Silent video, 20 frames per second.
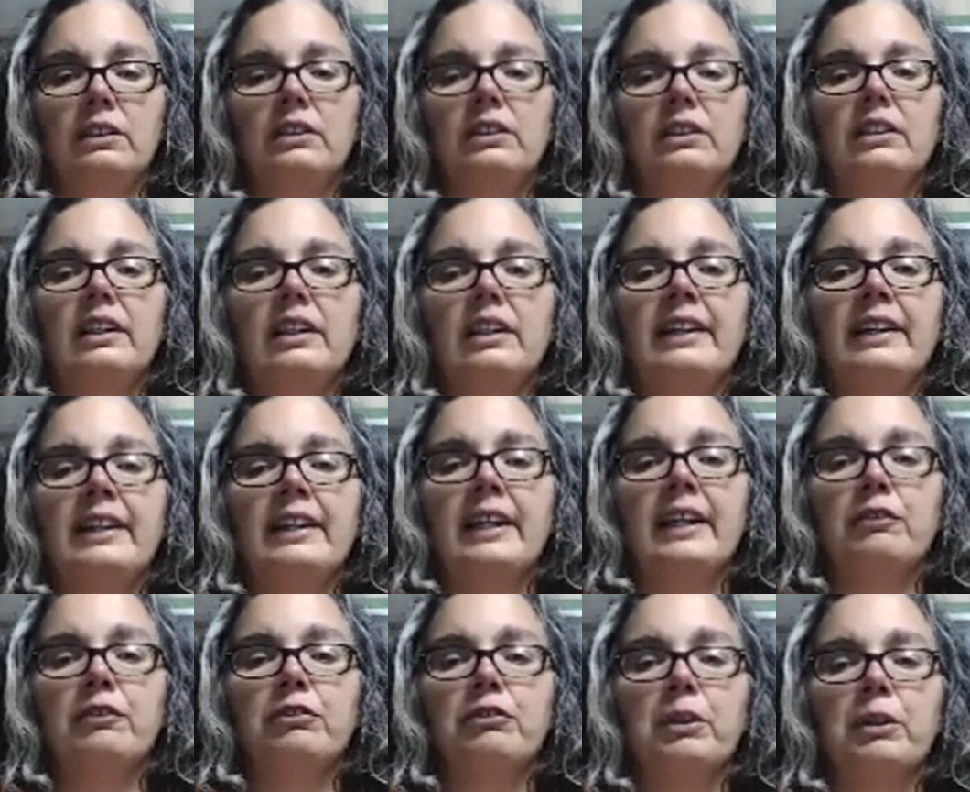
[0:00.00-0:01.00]

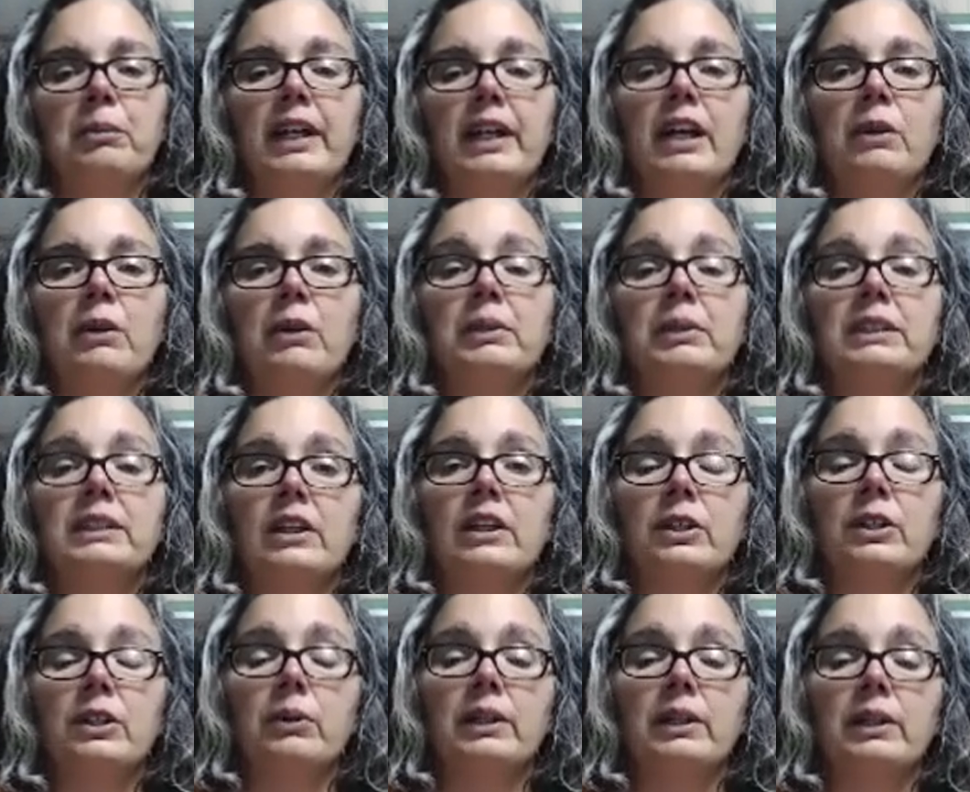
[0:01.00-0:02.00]
And then from there,
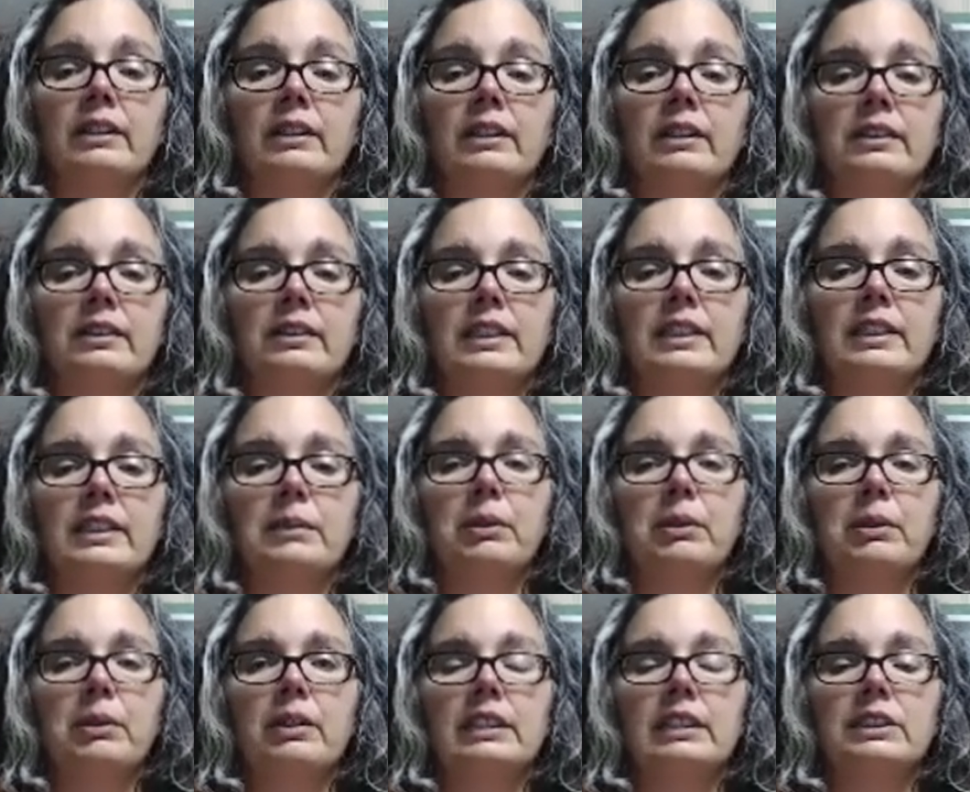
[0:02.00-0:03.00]
we start going a little
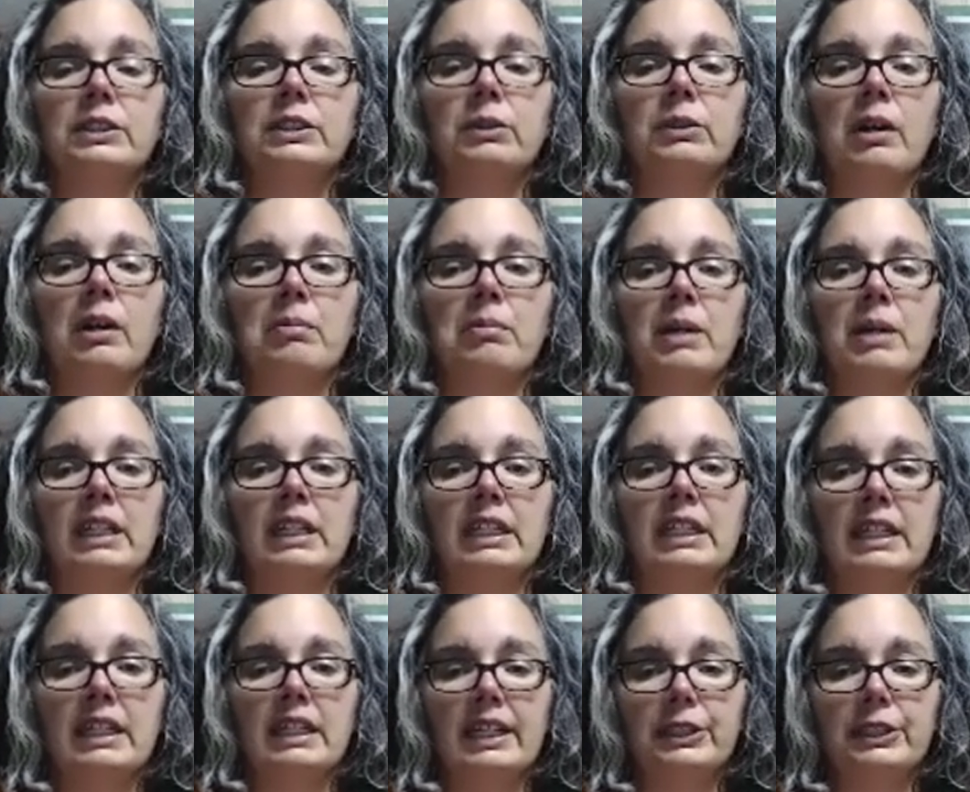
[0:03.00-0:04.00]
deeper into our
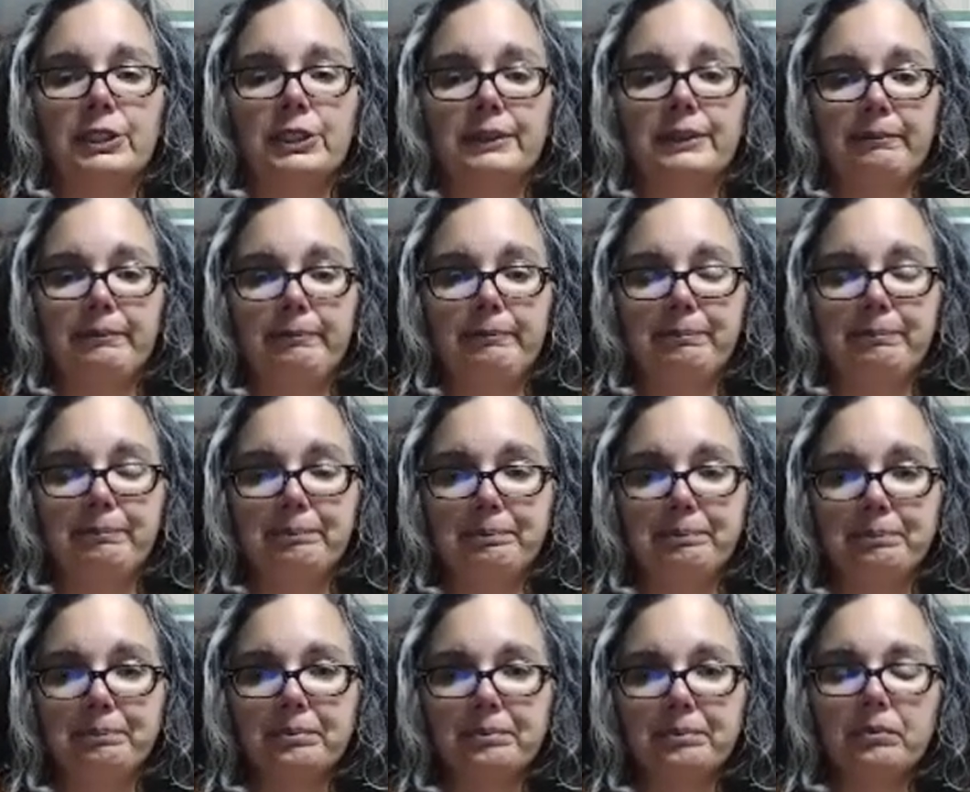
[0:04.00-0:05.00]
meditation
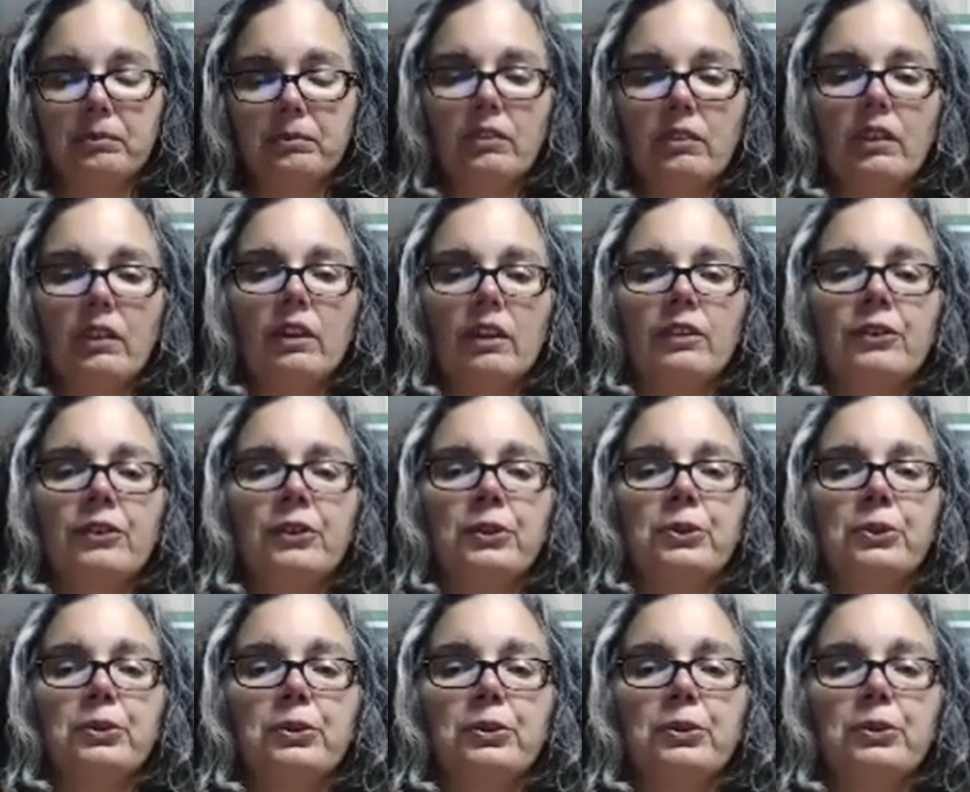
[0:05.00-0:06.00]

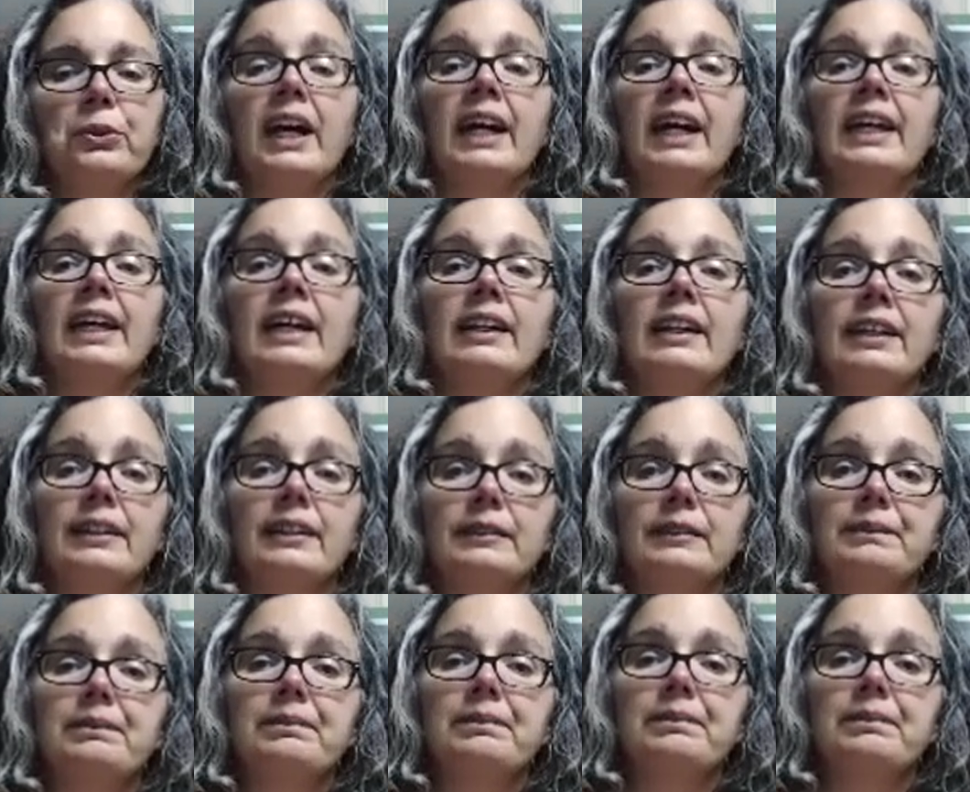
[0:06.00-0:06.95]
through dhyana.